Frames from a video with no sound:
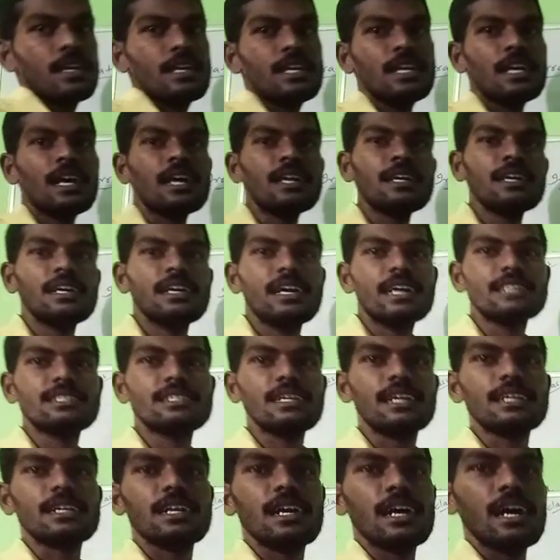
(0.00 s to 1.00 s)
e and
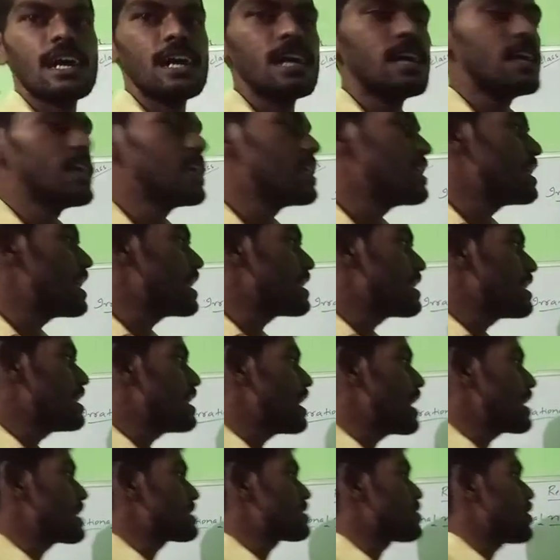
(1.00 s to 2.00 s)
etc. Here e
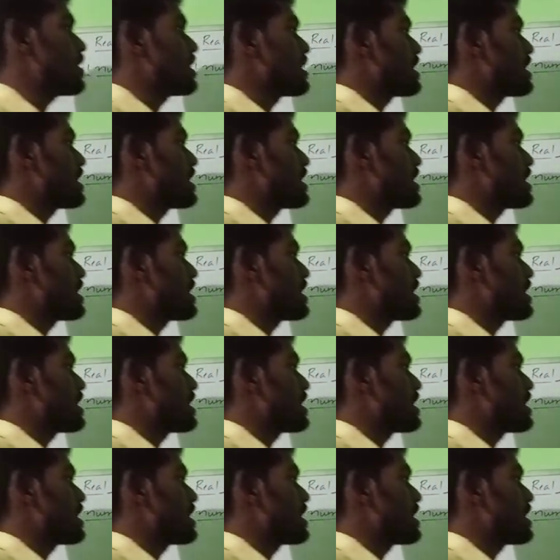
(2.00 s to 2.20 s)
also